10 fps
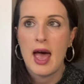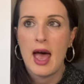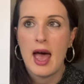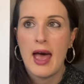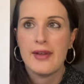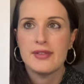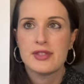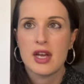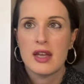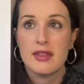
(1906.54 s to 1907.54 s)
And
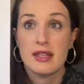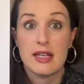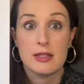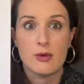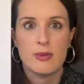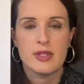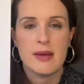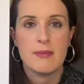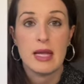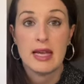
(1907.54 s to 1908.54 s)
I think this will
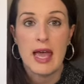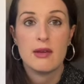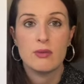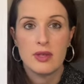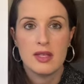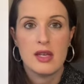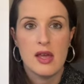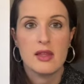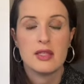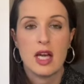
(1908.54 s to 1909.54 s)
present me again with
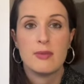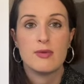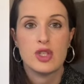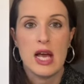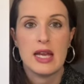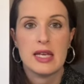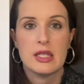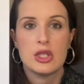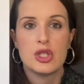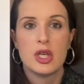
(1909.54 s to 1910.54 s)
another type of
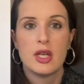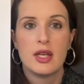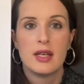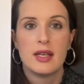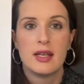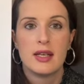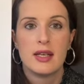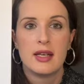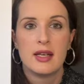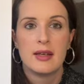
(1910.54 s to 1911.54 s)
challenge,
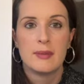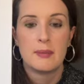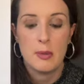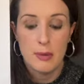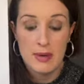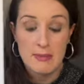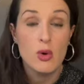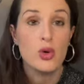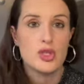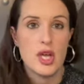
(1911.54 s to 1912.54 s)
probably
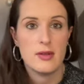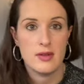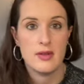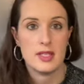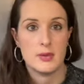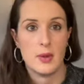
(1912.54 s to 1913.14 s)
more so than this